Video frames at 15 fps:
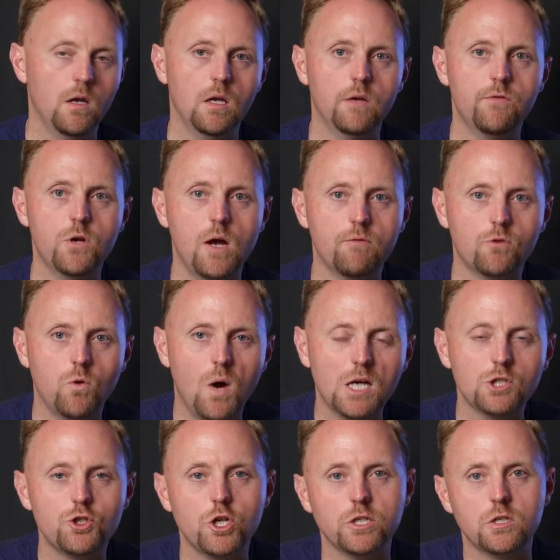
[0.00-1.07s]
If you have
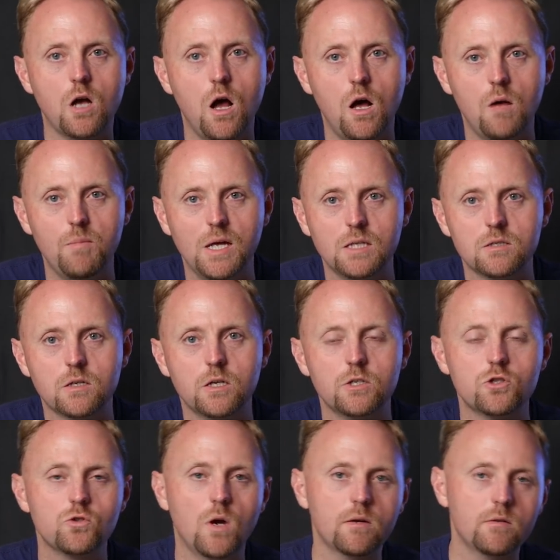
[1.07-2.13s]
questions, comments,
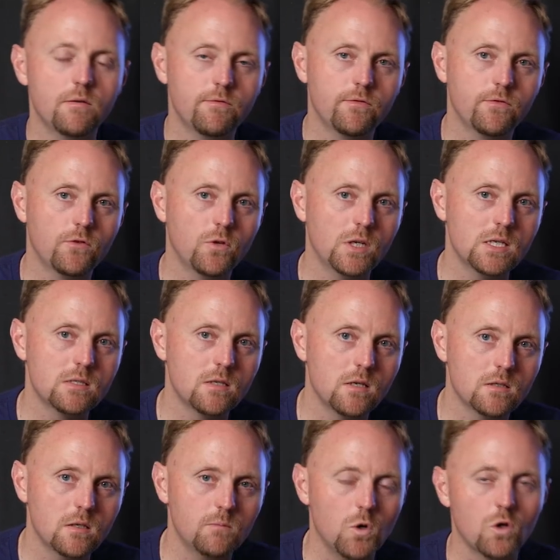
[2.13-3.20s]
constructive
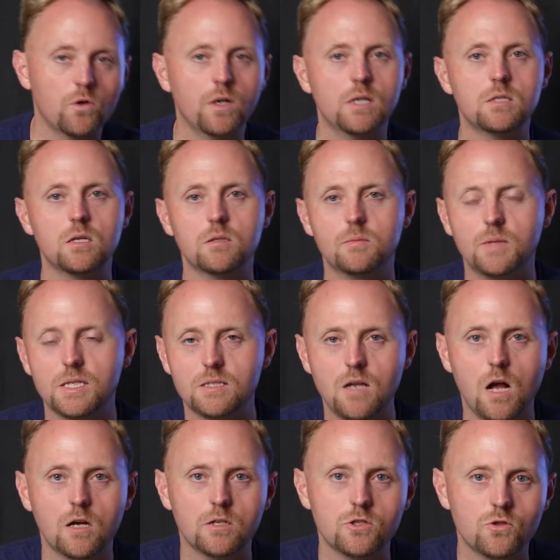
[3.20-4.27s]
criticism, or criticism that's
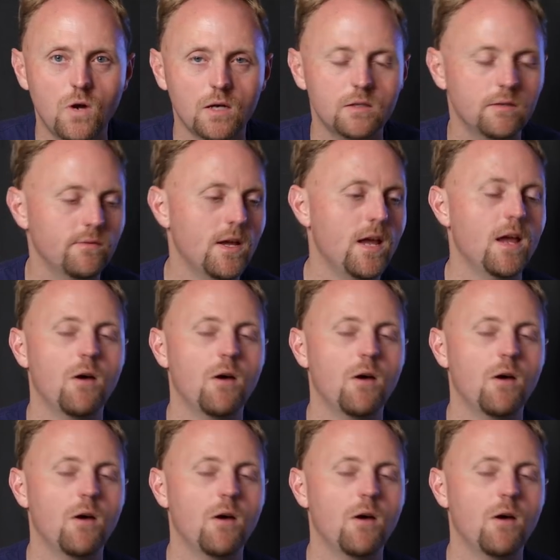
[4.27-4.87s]
not constructive,